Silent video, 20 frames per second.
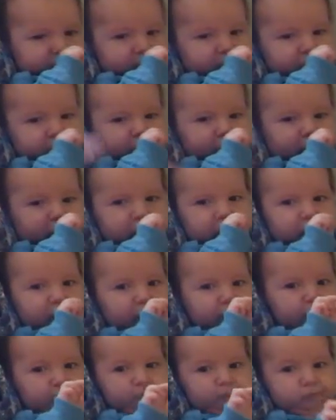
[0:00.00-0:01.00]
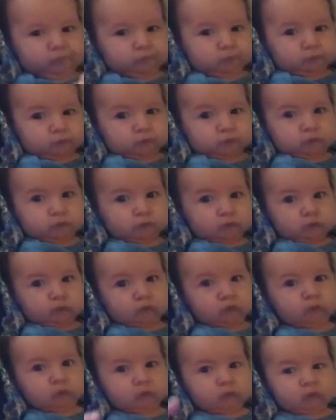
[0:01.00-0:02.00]

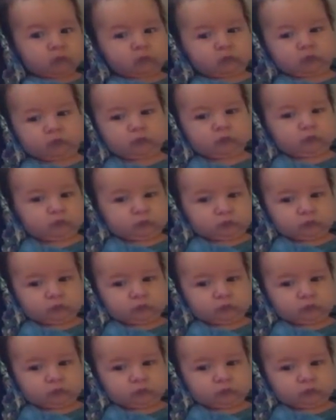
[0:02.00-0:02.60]
The person shown says nothing.